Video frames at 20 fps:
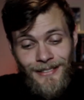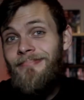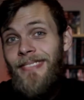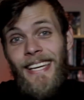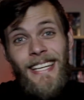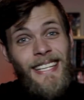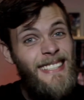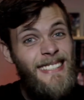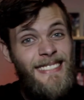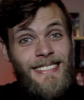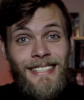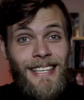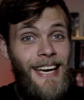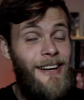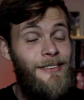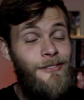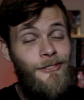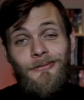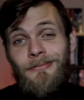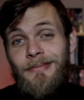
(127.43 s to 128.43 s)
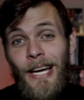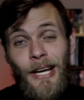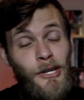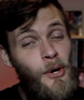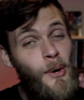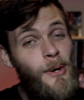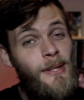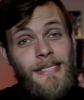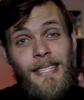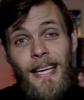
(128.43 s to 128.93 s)
It is. I don't
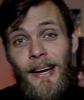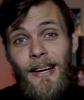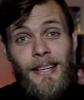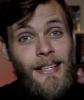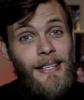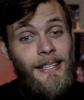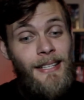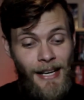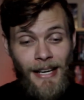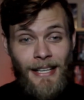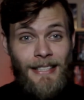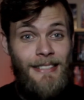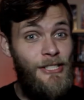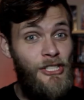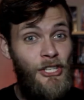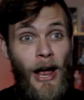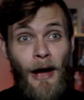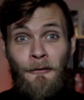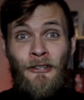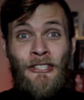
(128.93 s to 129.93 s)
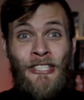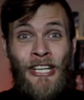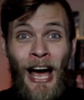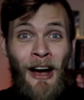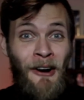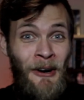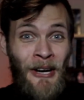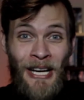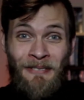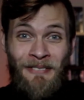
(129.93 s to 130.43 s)
know what to tell you. It's a
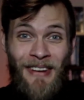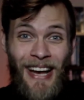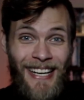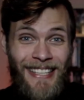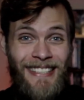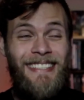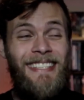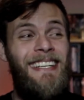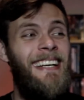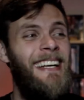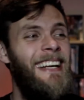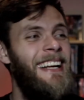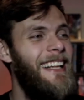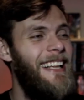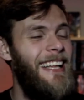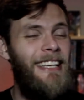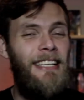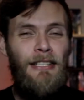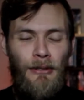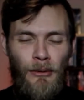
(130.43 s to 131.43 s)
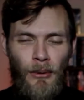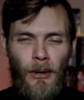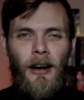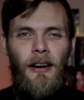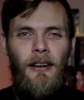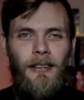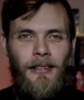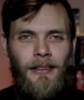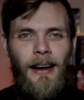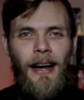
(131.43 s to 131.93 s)
shot-for-shot remake. Like, you
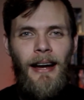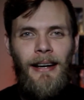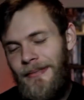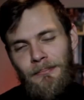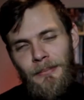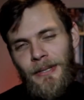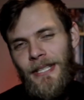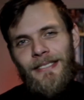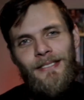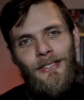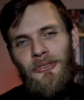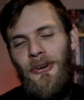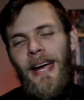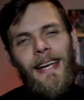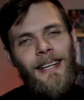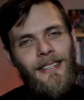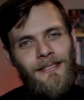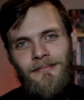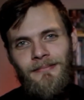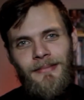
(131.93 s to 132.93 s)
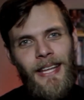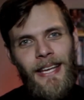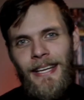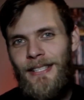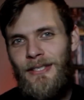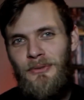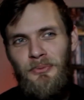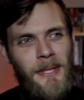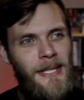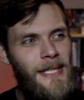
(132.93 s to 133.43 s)
are correct, but it's great. Like,
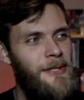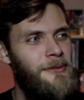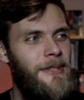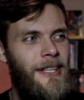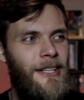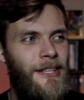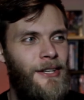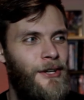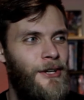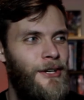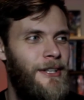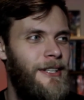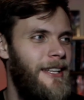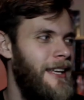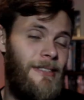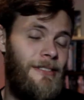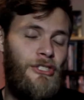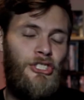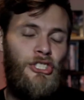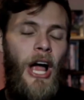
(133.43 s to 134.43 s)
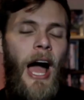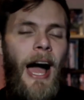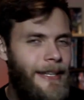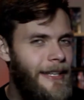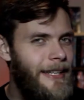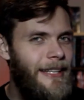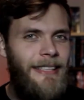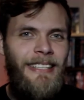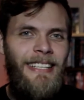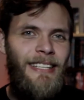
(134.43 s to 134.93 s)
it's really, really good.
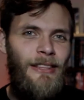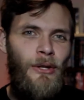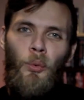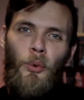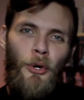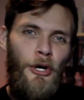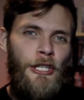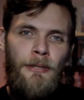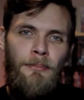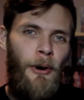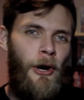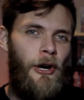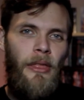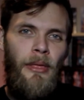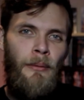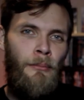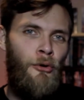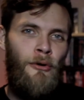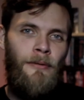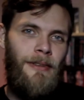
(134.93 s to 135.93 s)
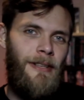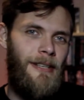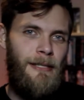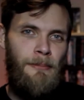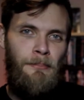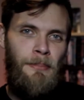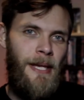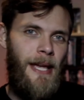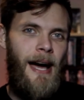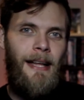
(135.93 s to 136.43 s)
Shockingly, the worst part of the movie is
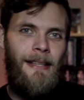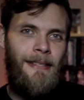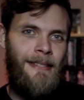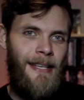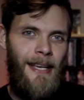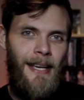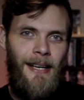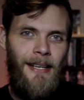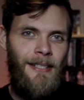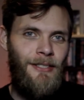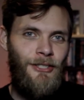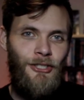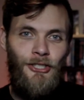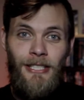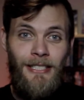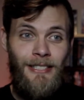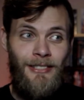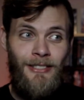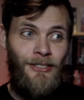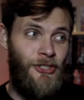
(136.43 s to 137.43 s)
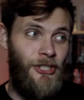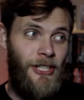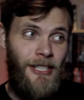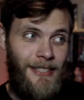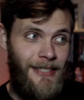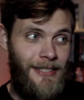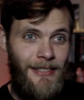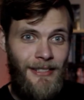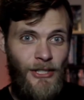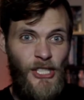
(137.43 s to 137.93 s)
Beyonce.
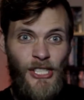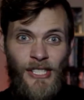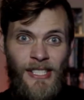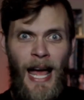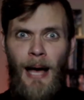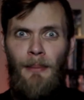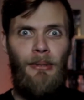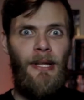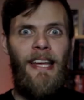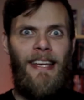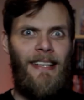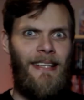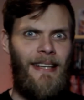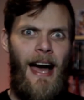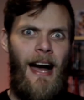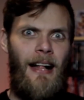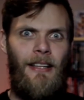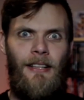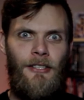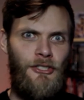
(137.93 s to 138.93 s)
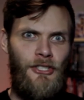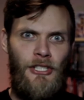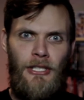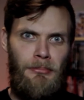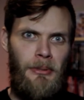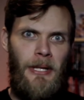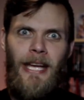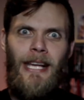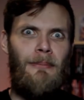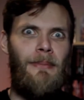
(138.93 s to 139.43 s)
She's not playing Nala. She's
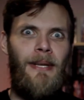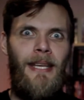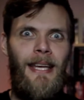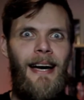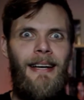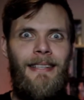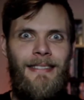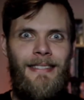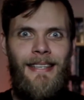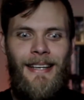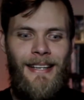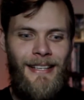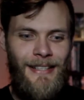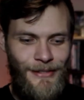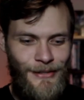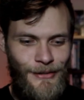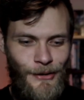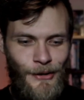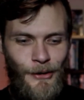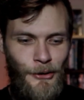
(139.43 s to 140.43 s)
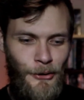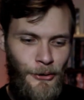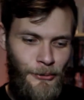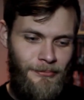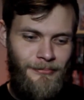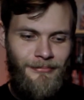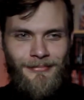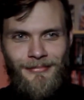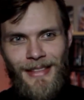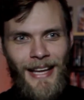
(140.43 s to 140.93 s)
playing Beyonce, so
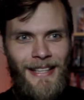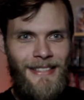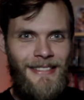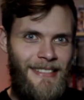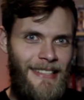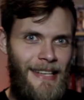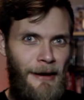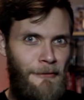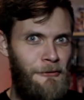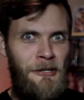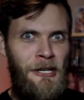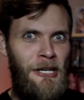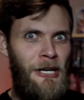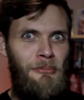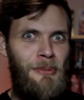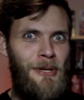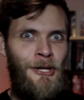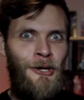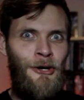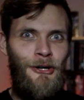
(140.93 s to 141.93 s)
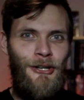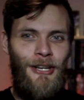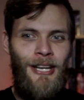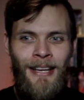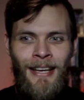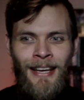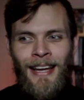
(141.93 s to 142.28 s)
that's never gonna be good.